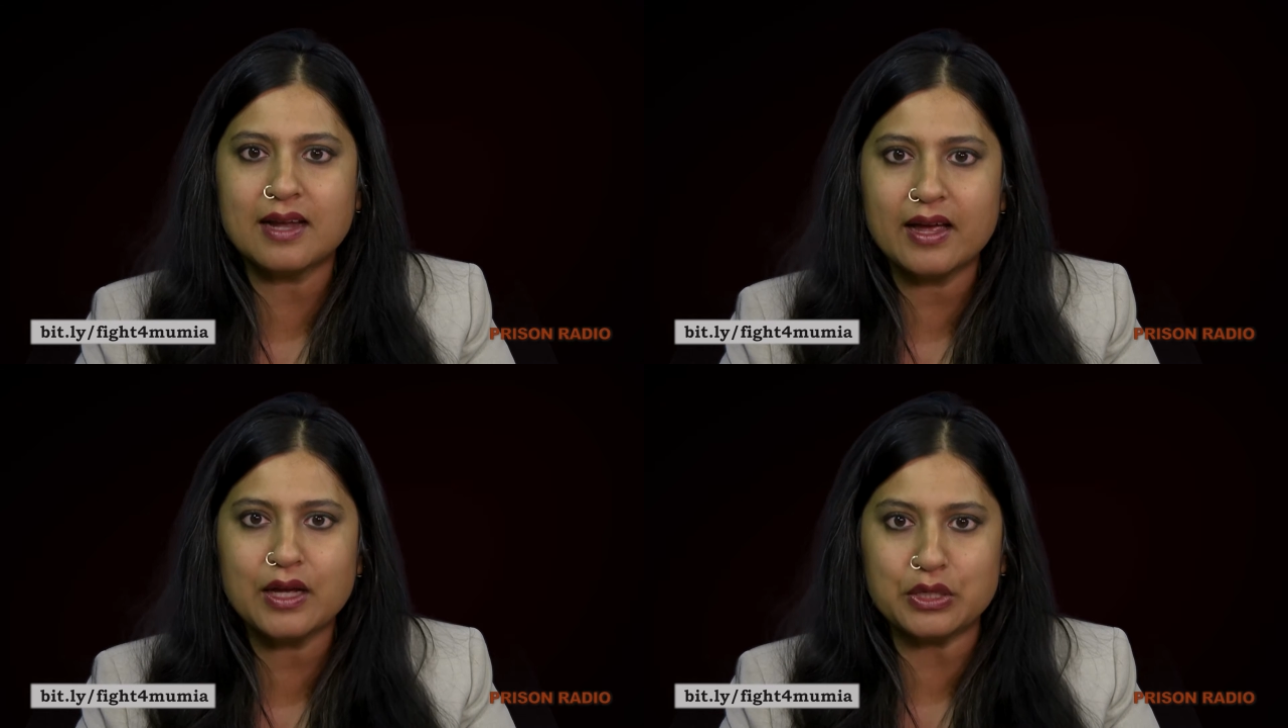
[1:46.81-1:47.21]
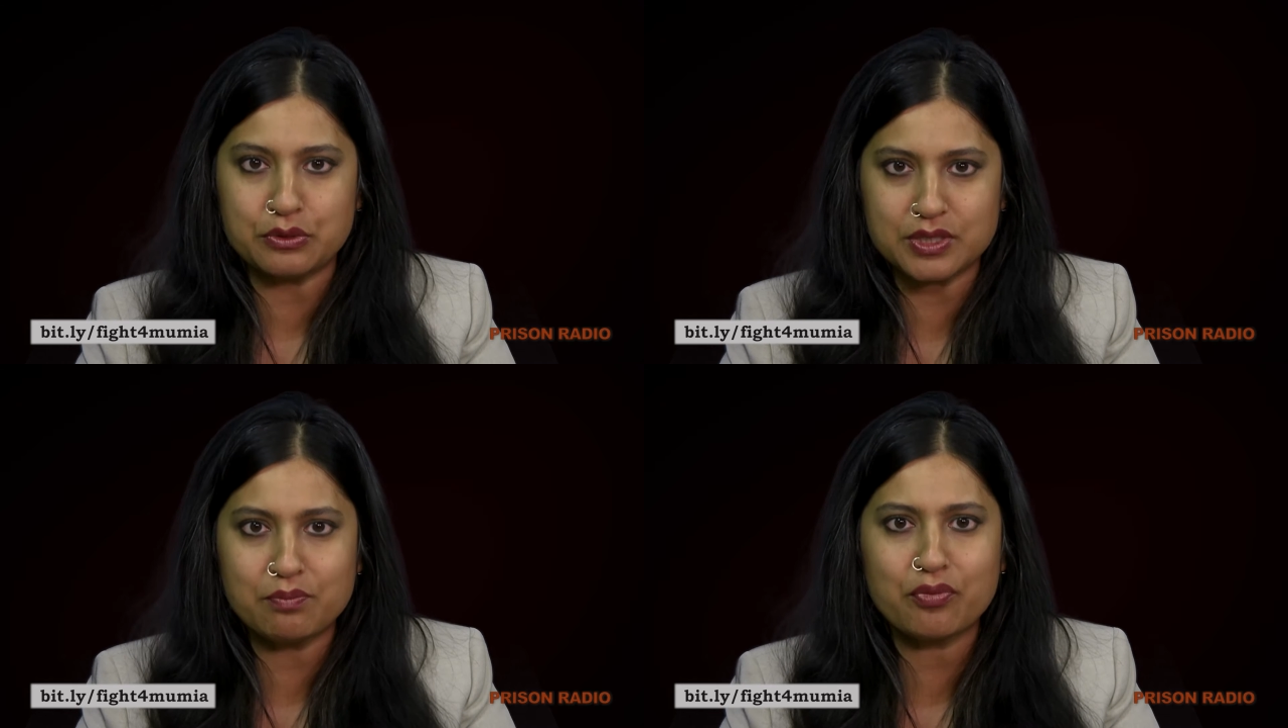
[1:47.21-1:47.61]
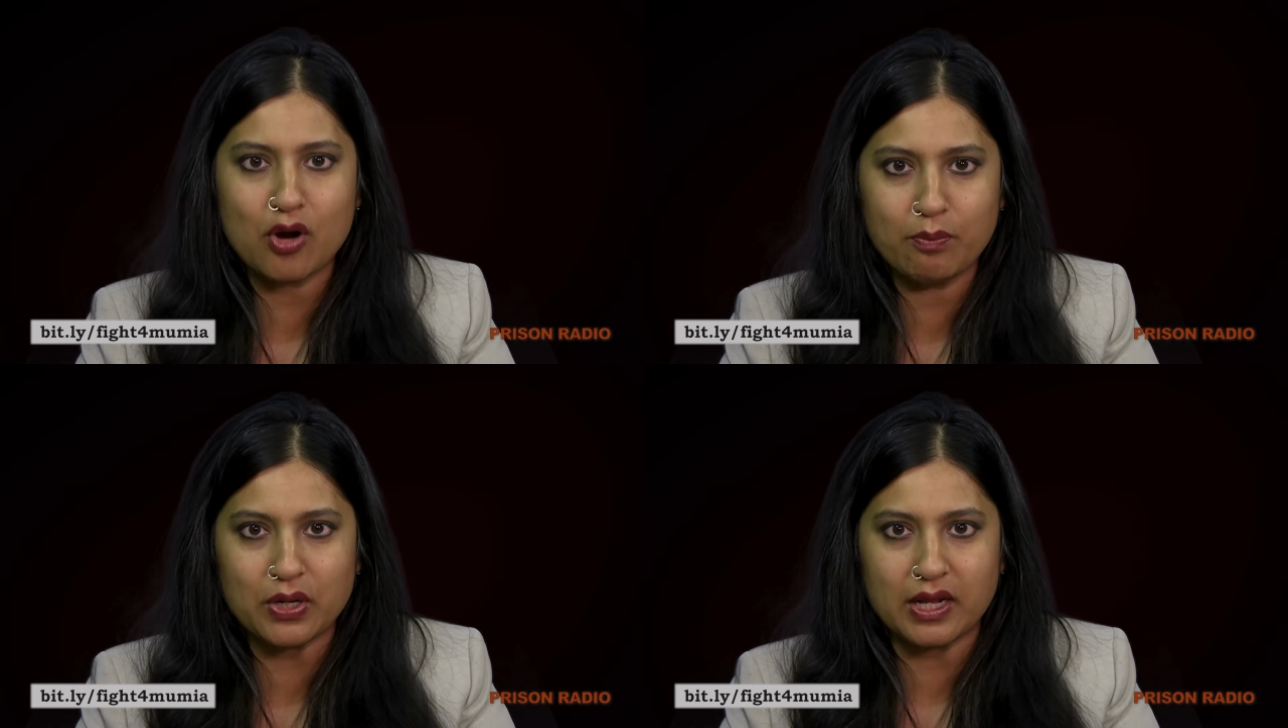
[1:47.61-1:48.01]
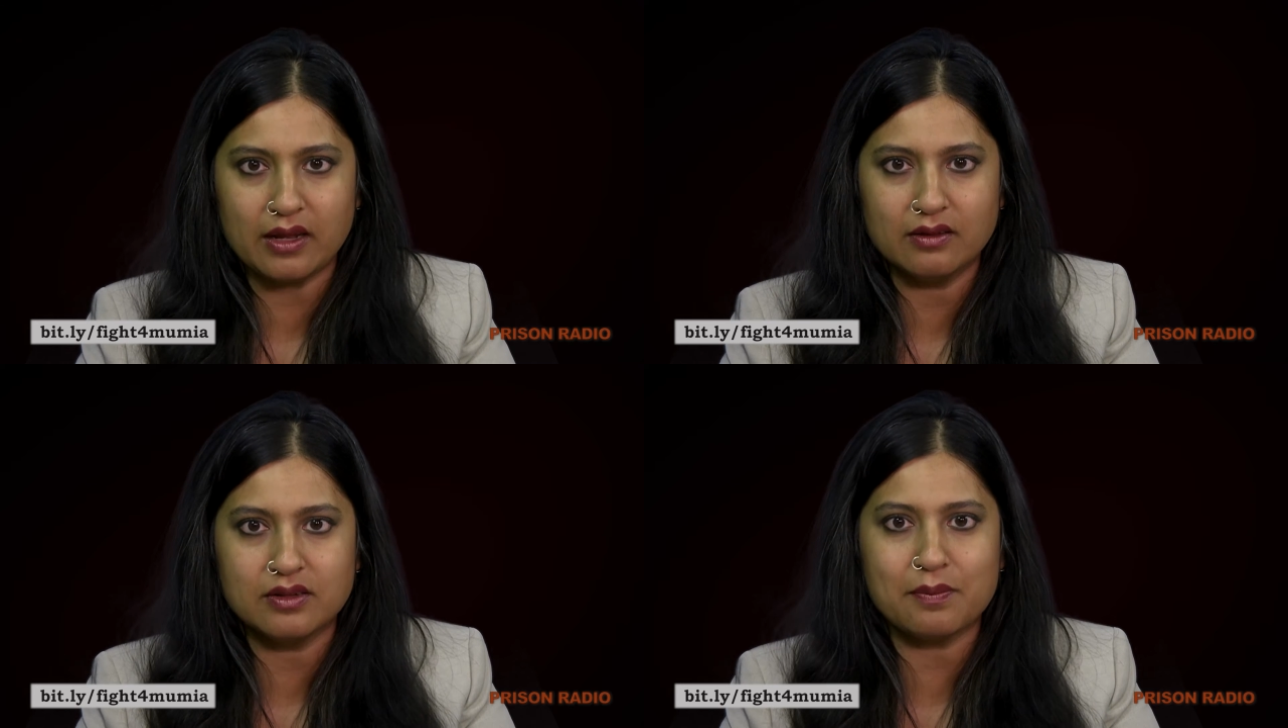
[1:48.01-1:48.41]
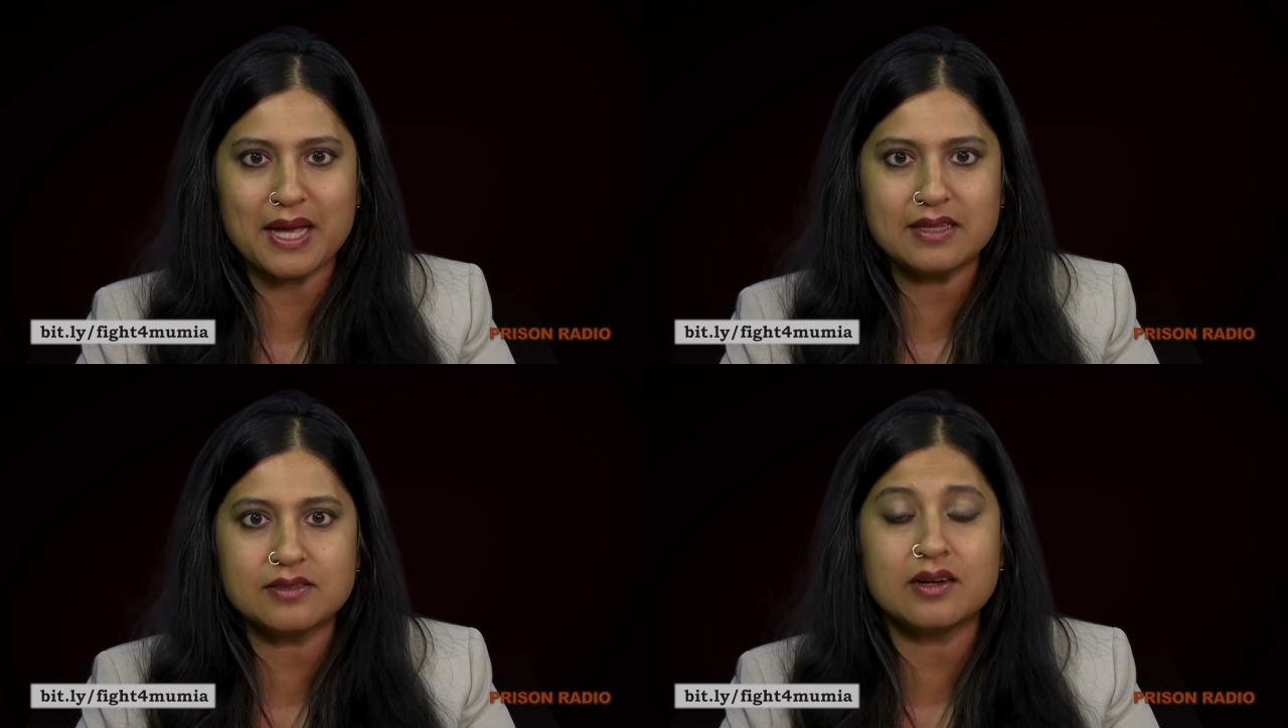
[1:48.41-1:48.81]
diagnose him properly,
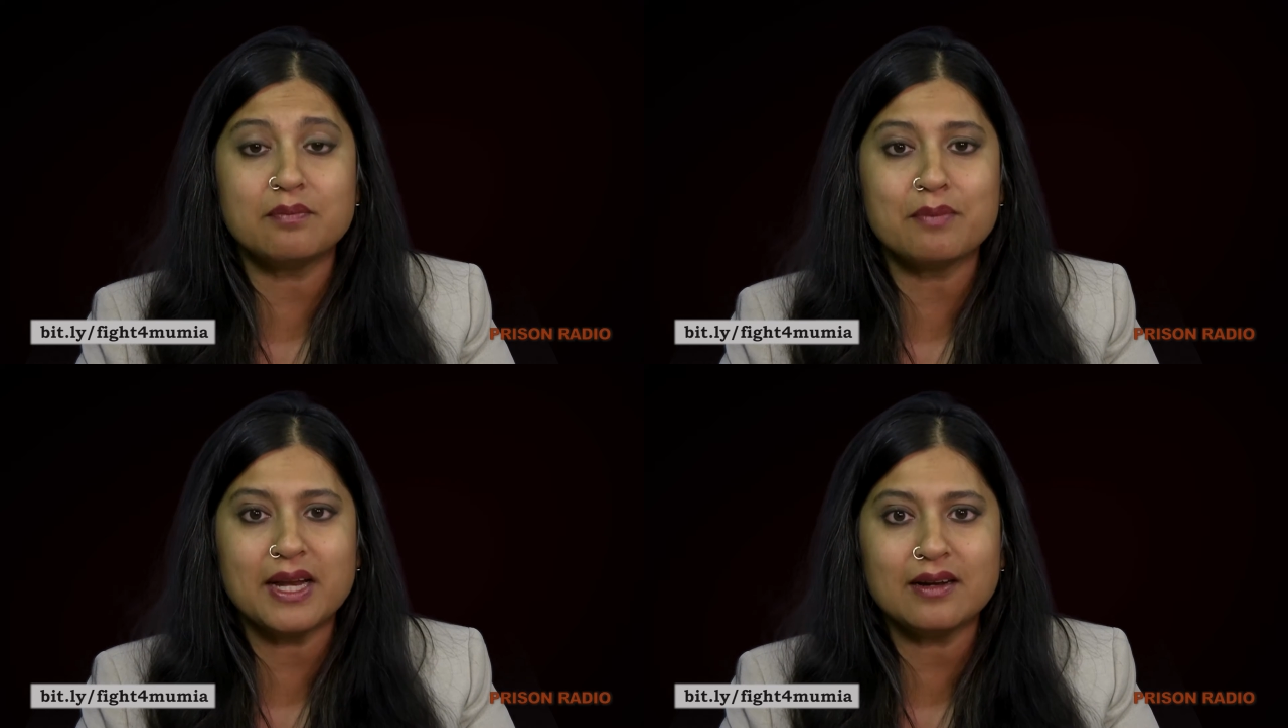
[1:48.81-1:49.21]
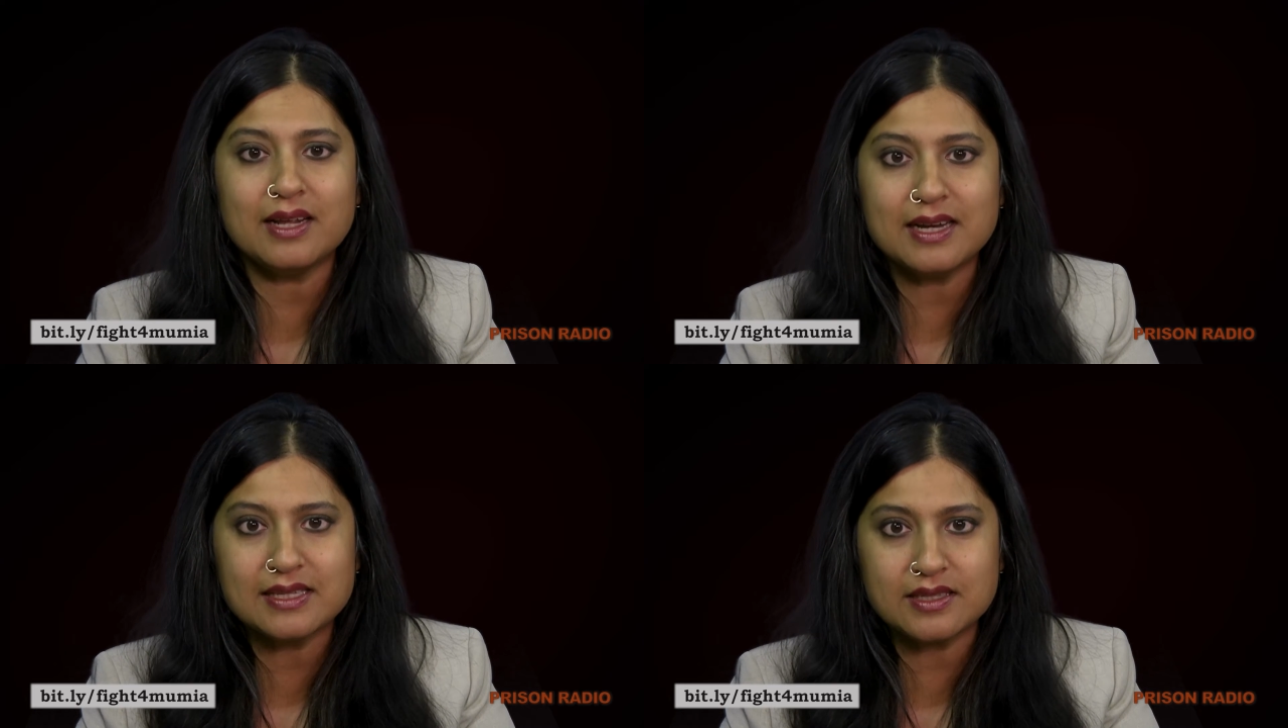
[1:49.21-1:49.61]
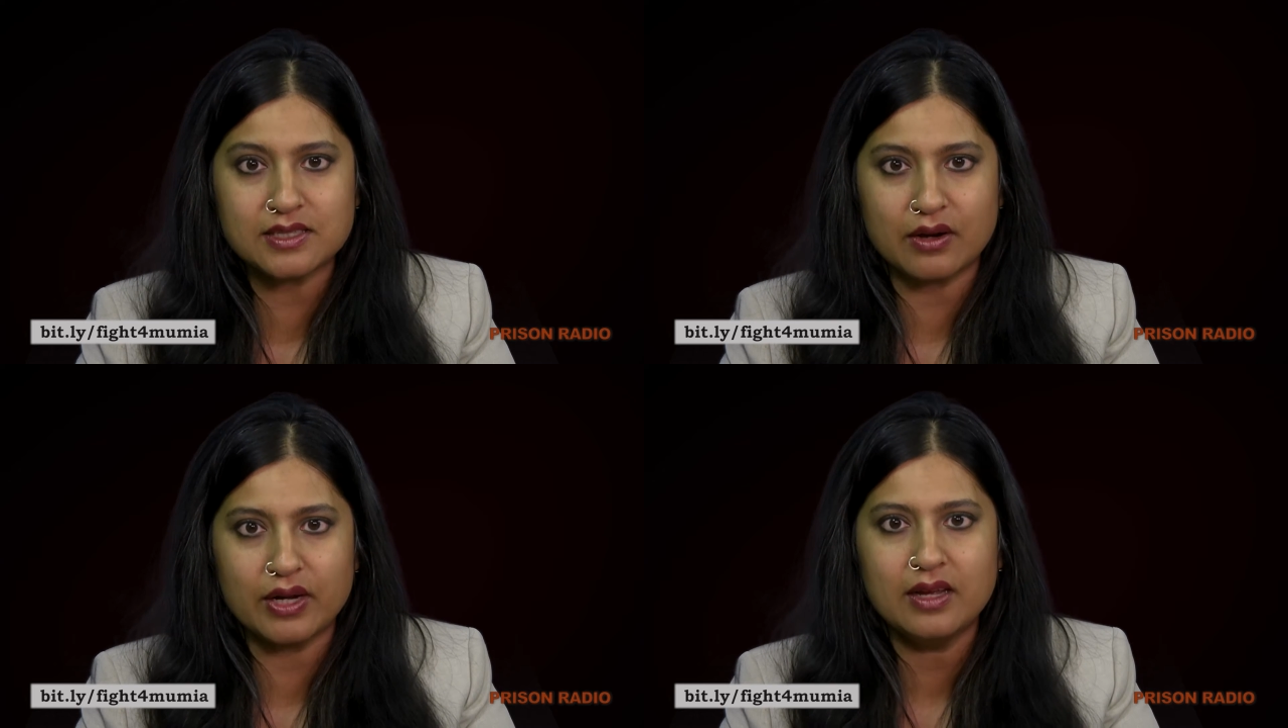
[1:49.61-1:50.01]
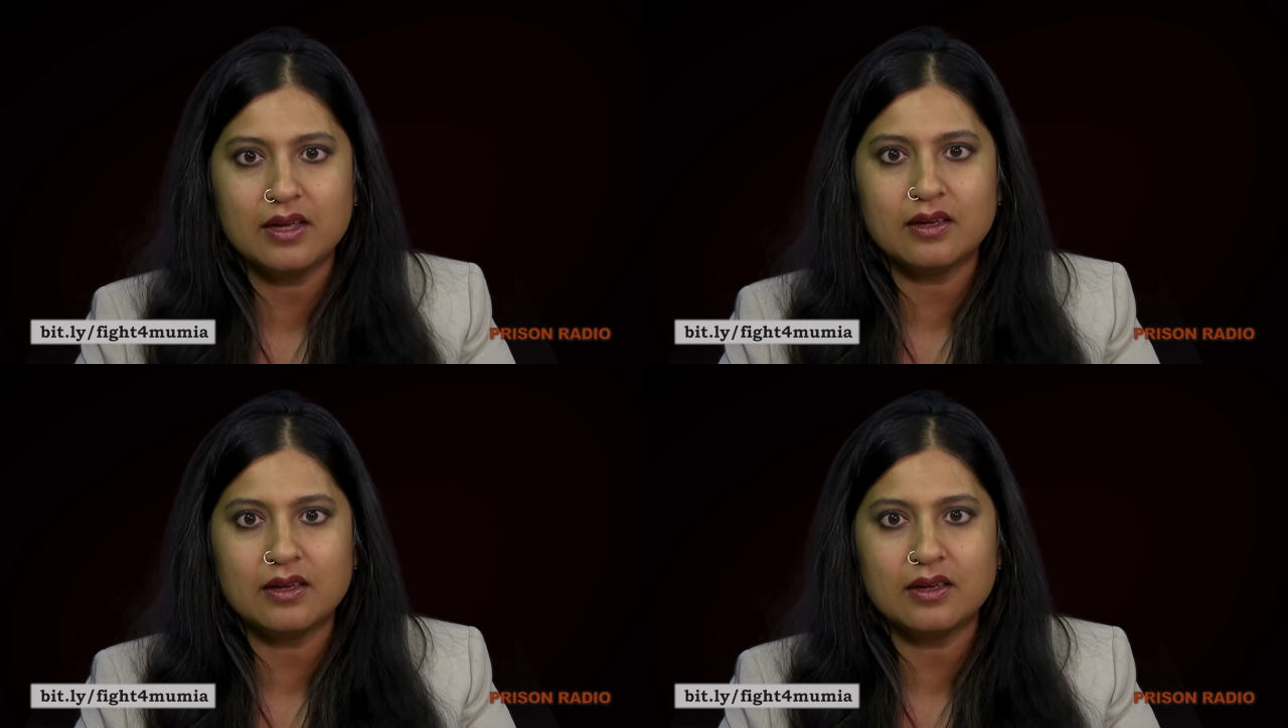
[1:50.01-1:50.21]
demands that are medically necessary